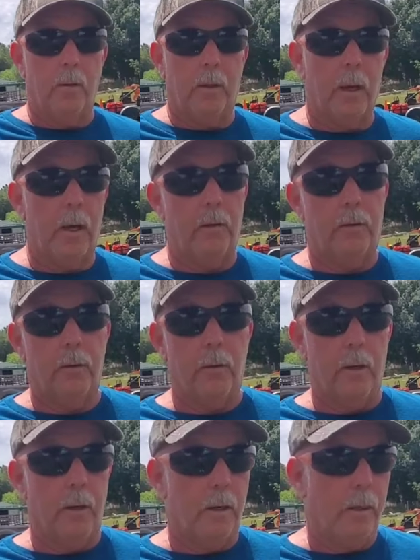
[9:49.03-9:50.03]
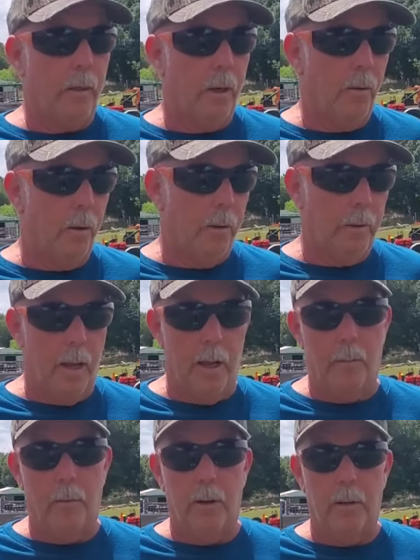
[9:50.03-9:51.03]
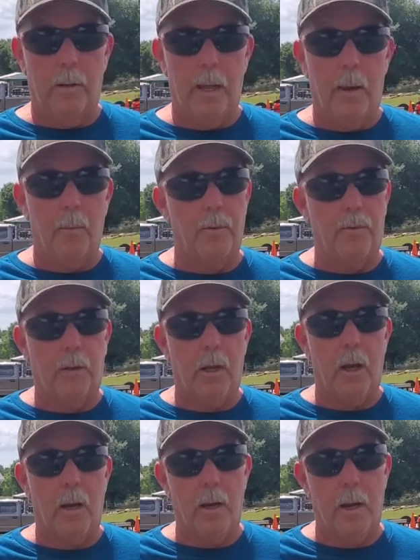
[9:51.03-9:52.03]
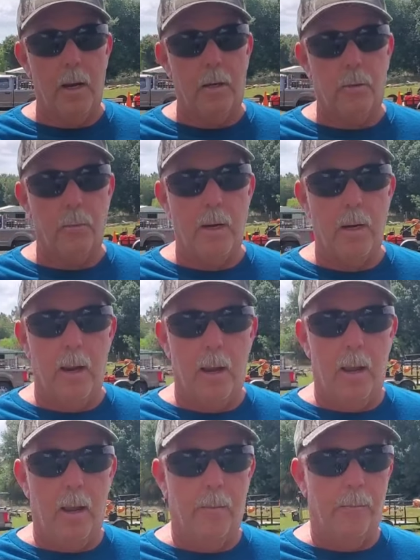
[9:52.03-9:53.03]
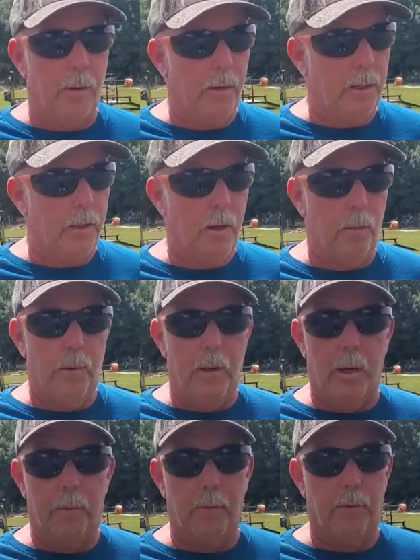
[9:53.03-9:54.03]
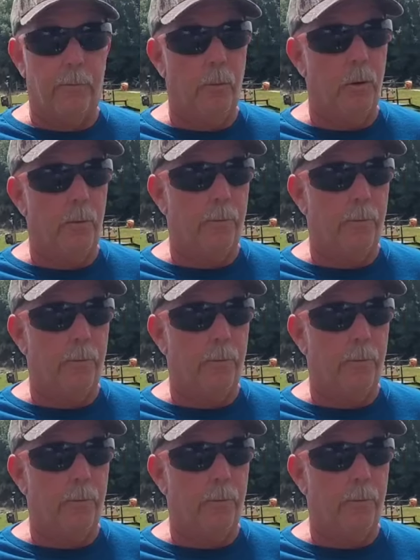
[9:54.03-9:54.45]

Okay, so there you go on that one. That was cut height 3.5. Now I could have went up to 4,